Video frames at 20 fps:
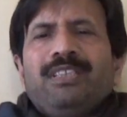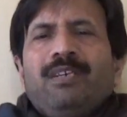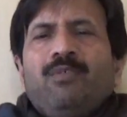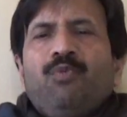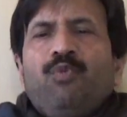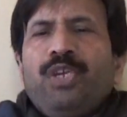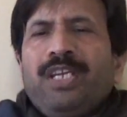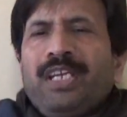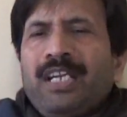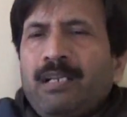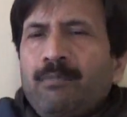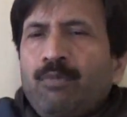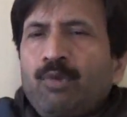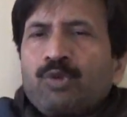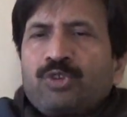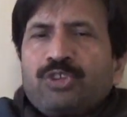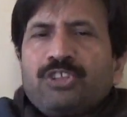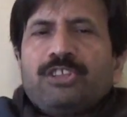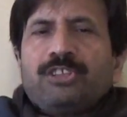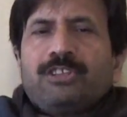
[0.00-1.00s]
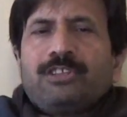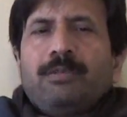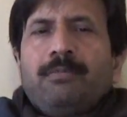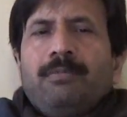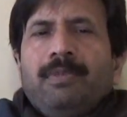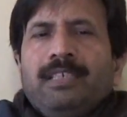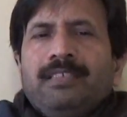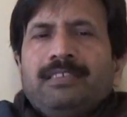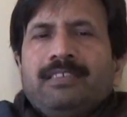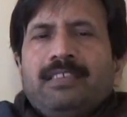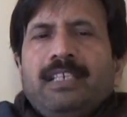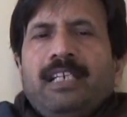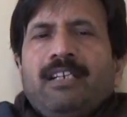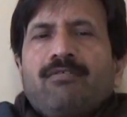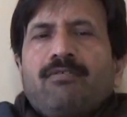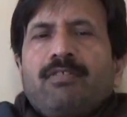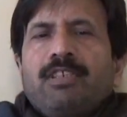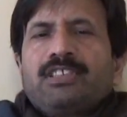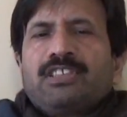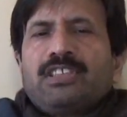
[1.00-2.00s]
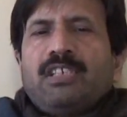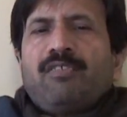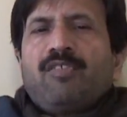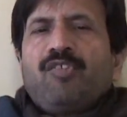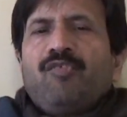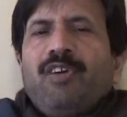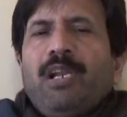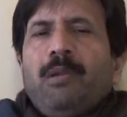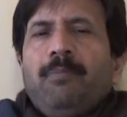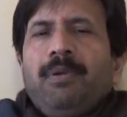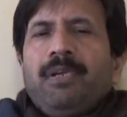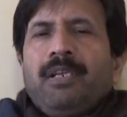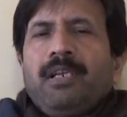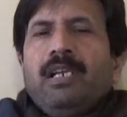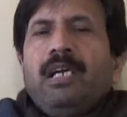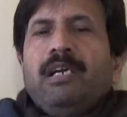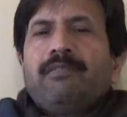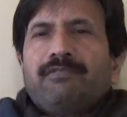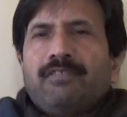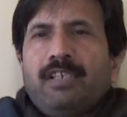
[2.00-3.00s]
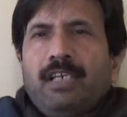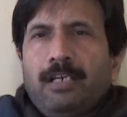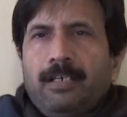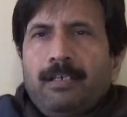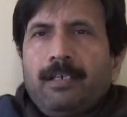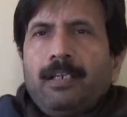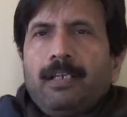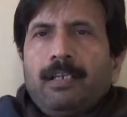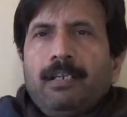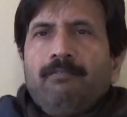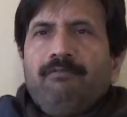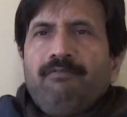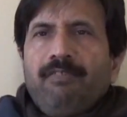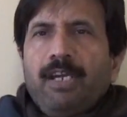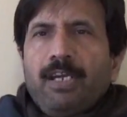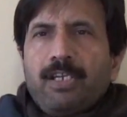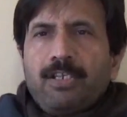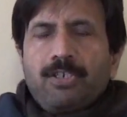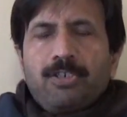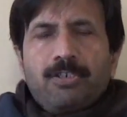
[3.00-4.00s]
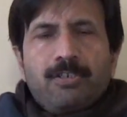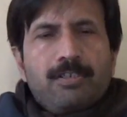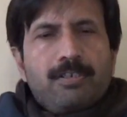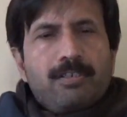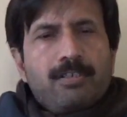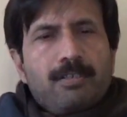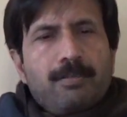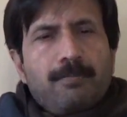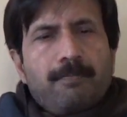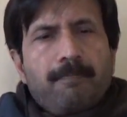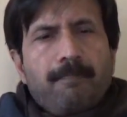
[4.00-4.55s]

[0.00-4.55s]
the weakened immune system is at risk of developing life threatening infections.